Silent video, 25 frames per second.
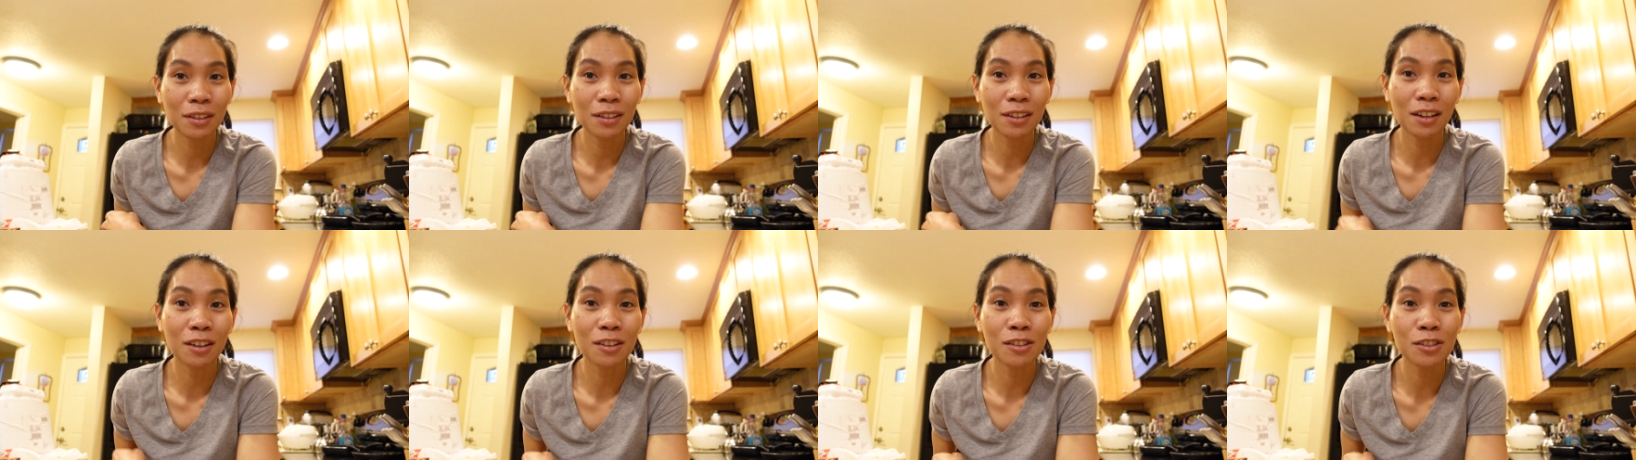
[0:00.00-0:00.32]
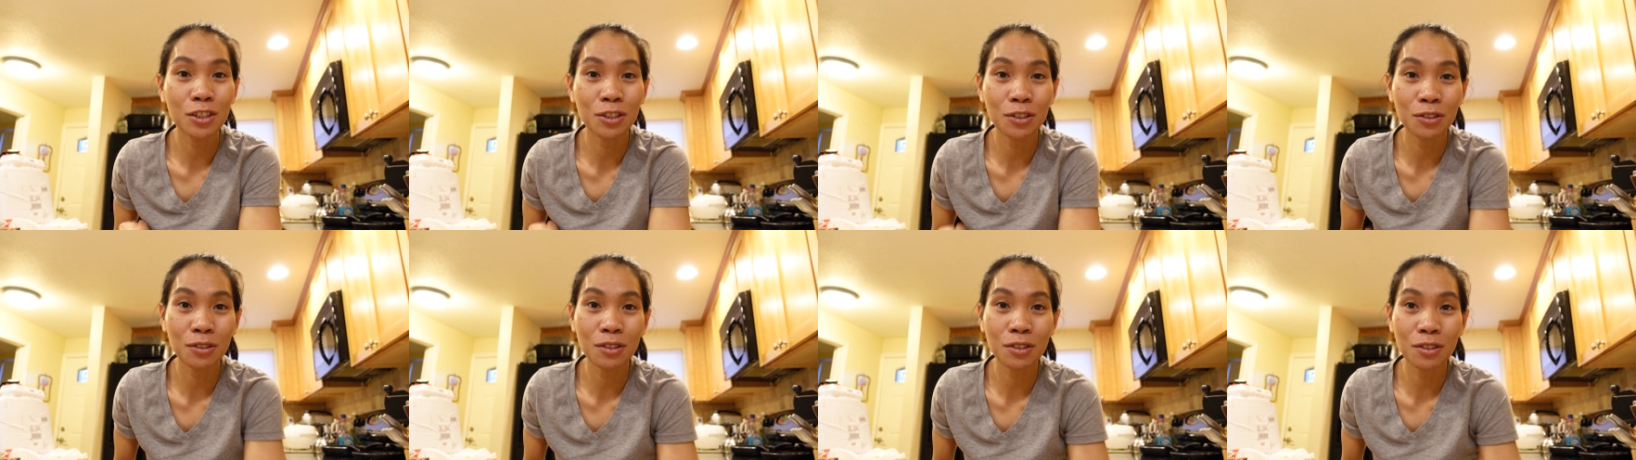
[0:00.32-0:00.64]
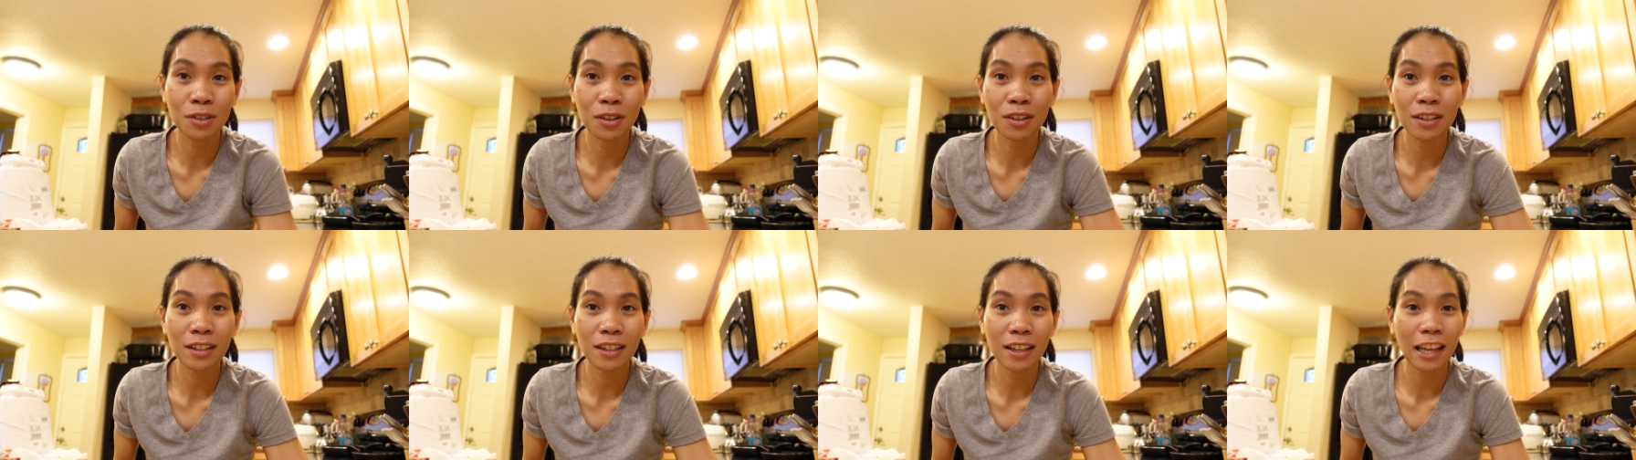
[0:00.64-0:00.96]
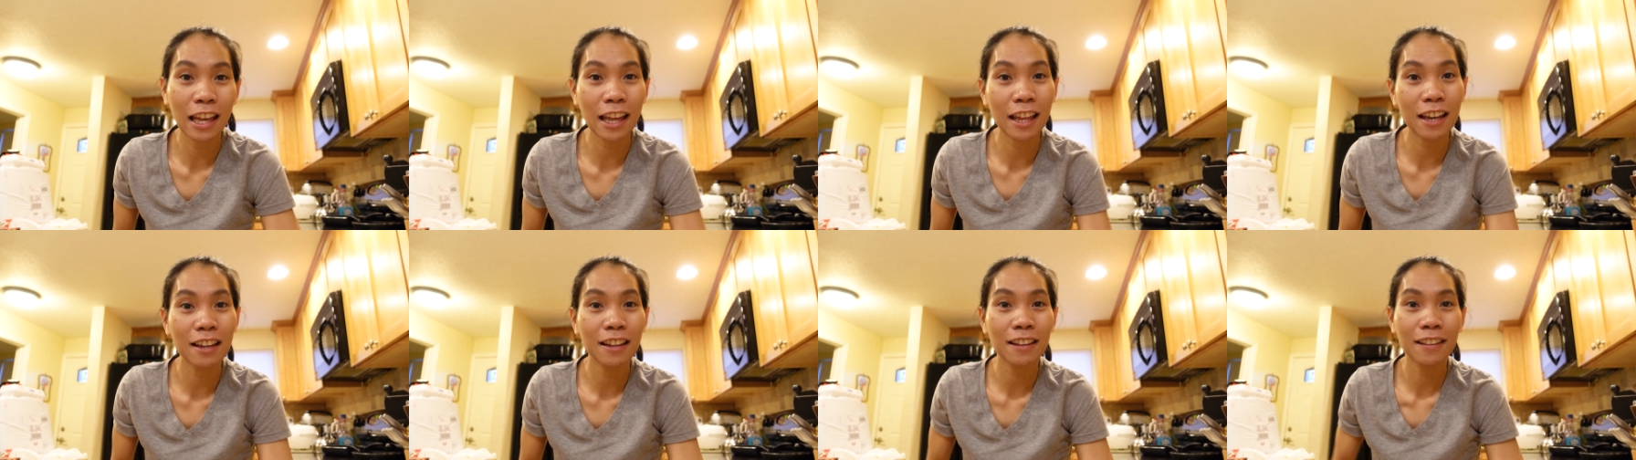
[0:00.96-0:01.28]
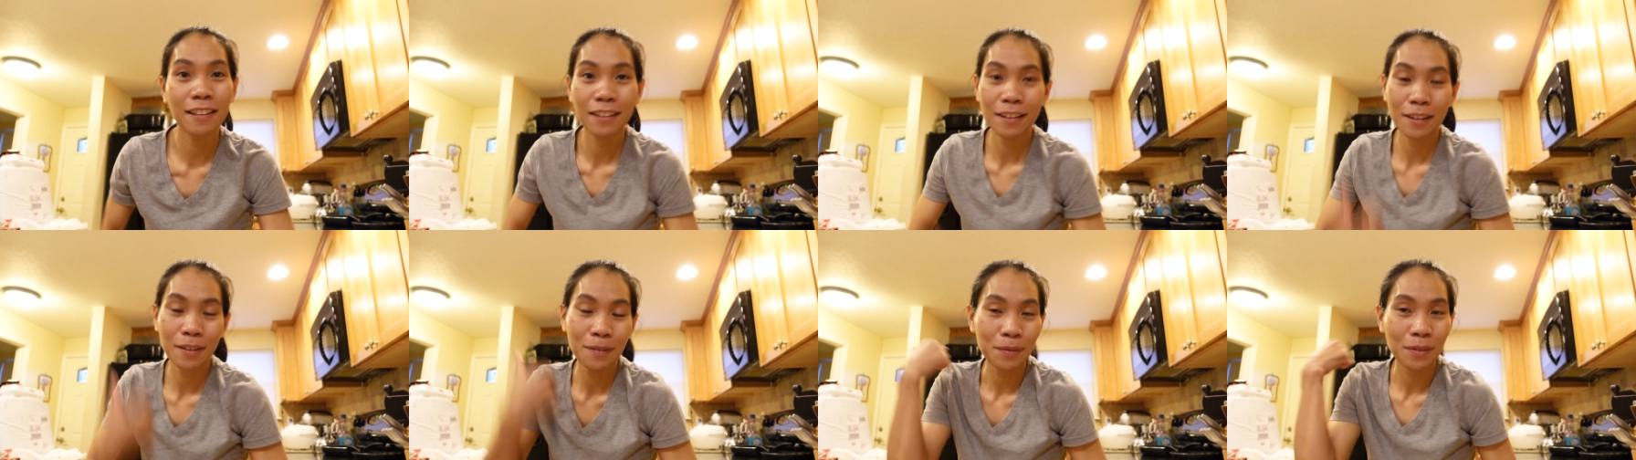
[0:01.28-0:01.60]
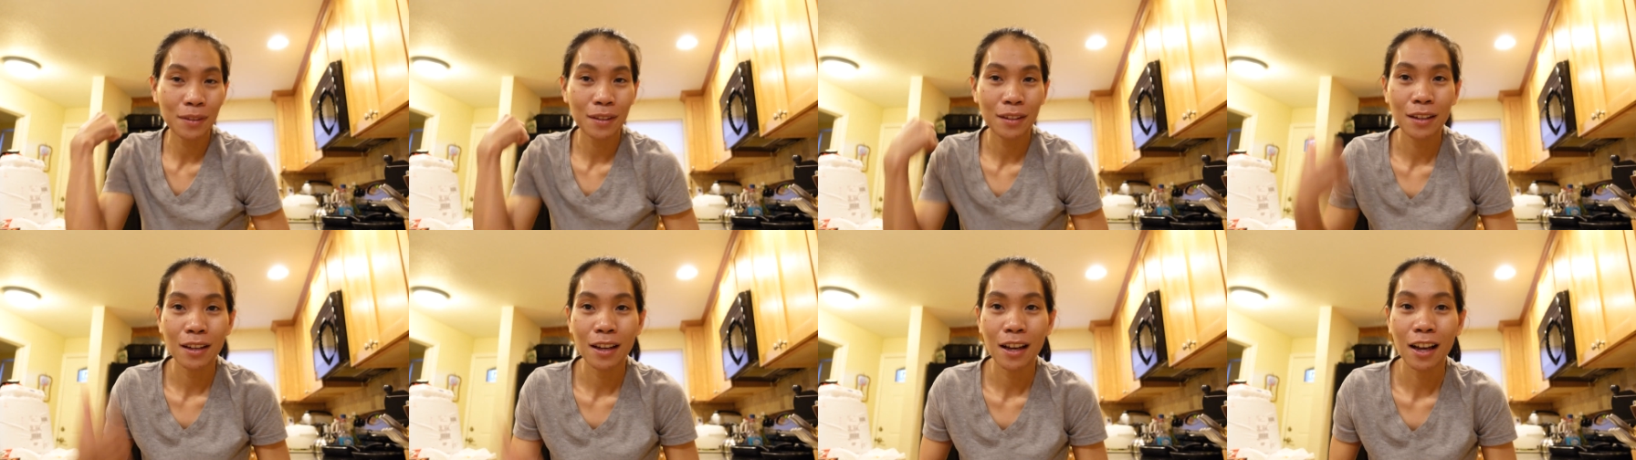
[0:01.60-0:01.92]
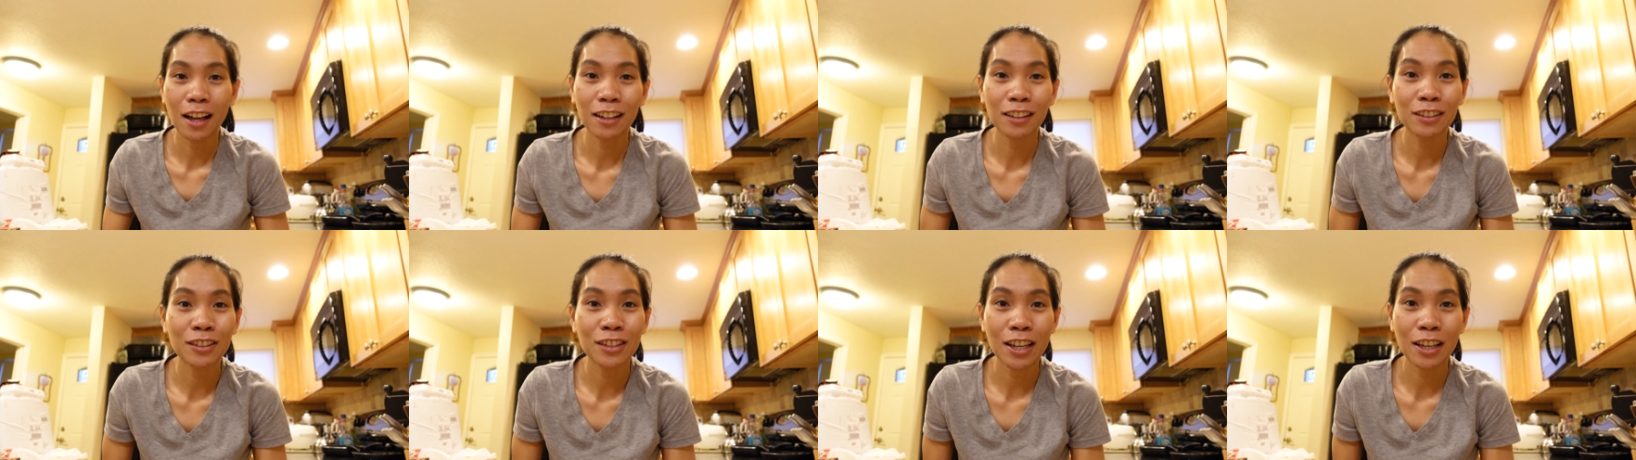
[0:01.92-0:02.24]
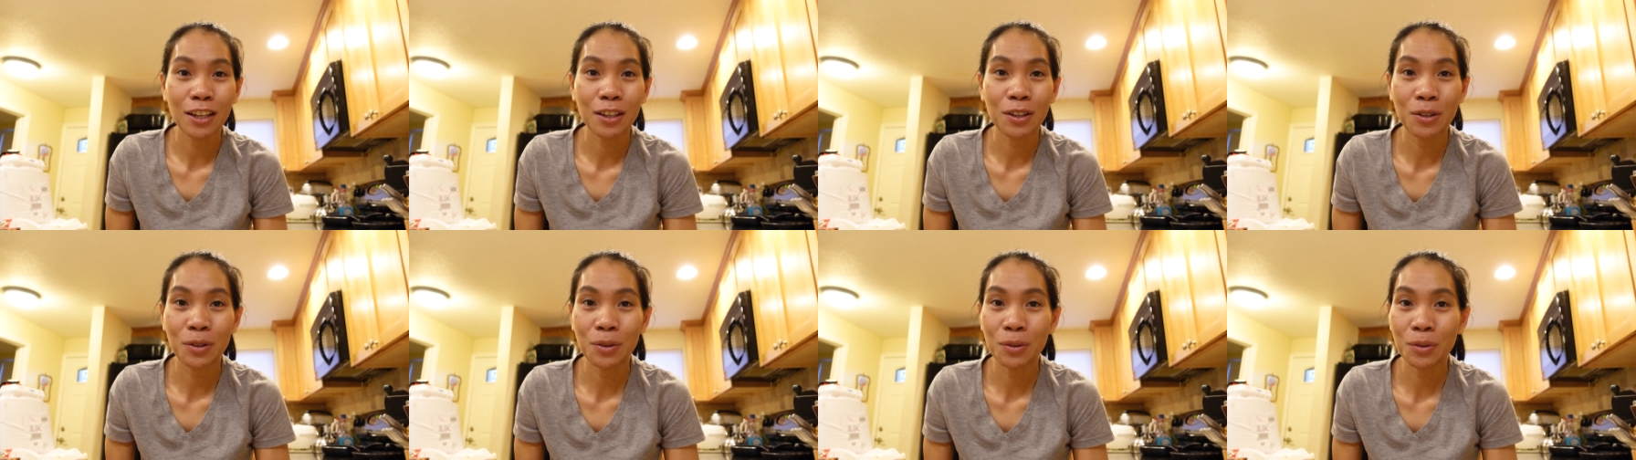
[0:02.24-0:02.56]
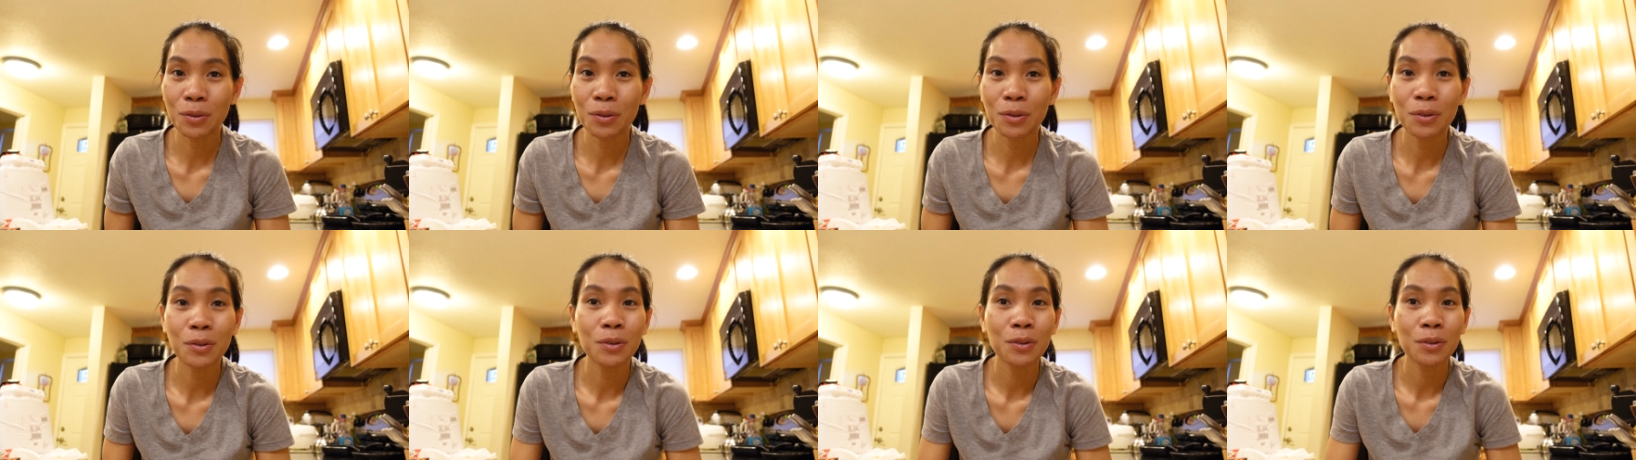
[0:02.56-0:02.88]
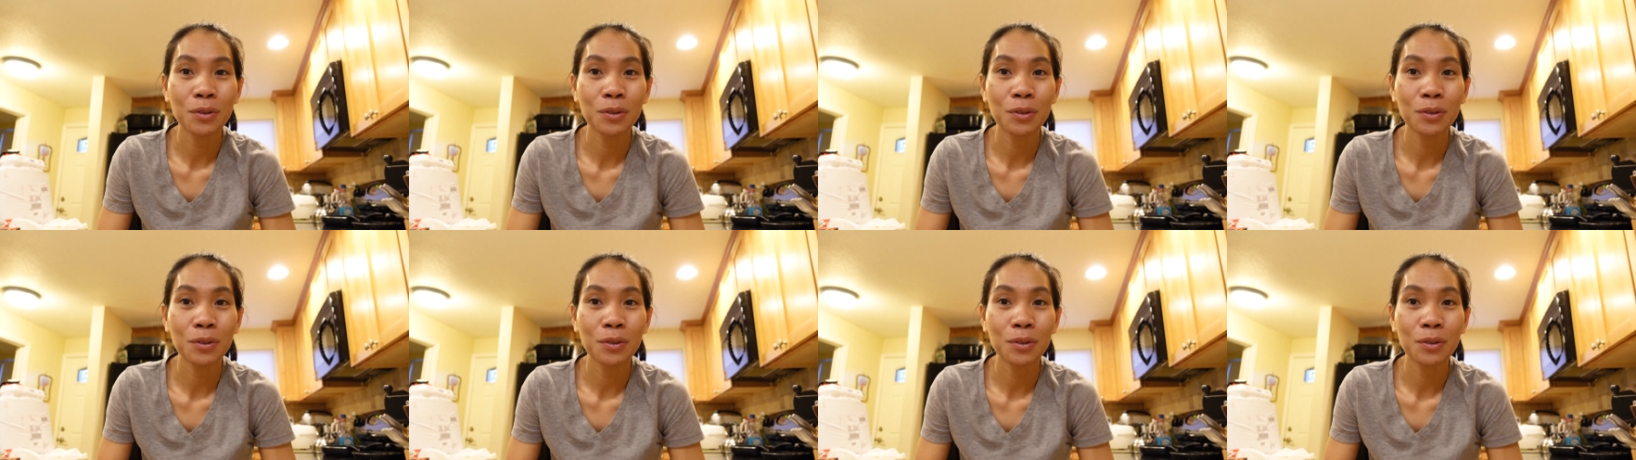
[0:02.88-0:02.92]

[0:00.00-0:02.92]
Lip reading: our shoes on and I'll take you